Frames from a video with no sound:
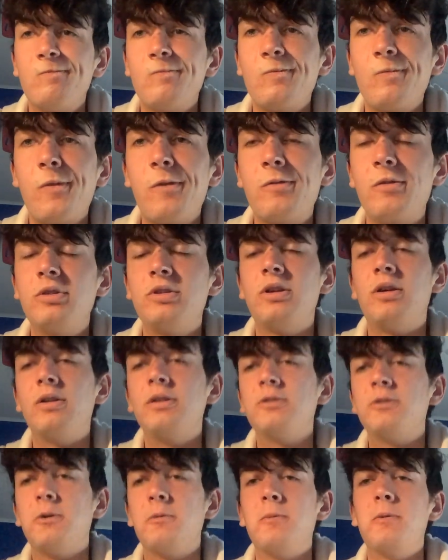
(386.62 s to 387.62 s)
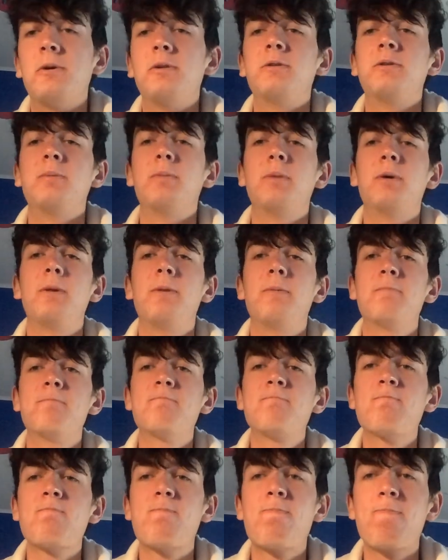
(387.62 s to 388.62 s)
If there's already so much, it might
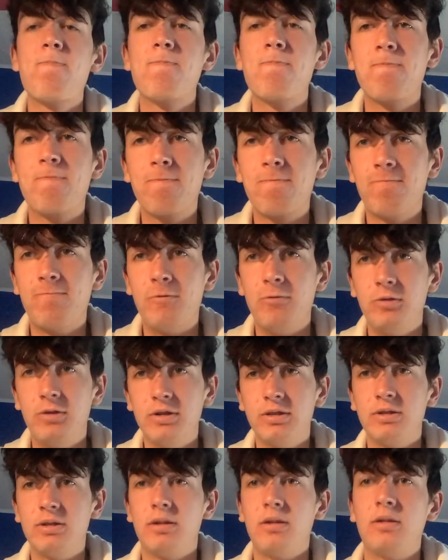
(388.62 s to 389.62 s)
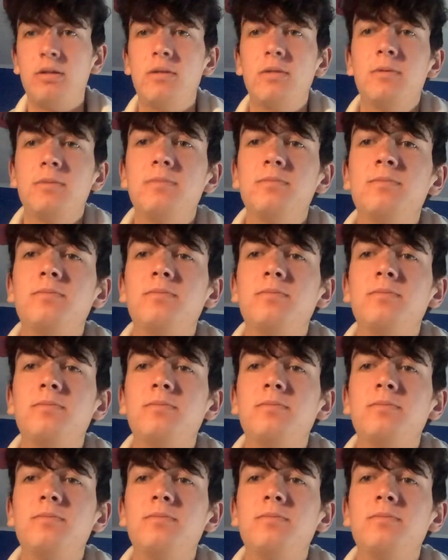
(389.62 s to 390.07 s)
focus on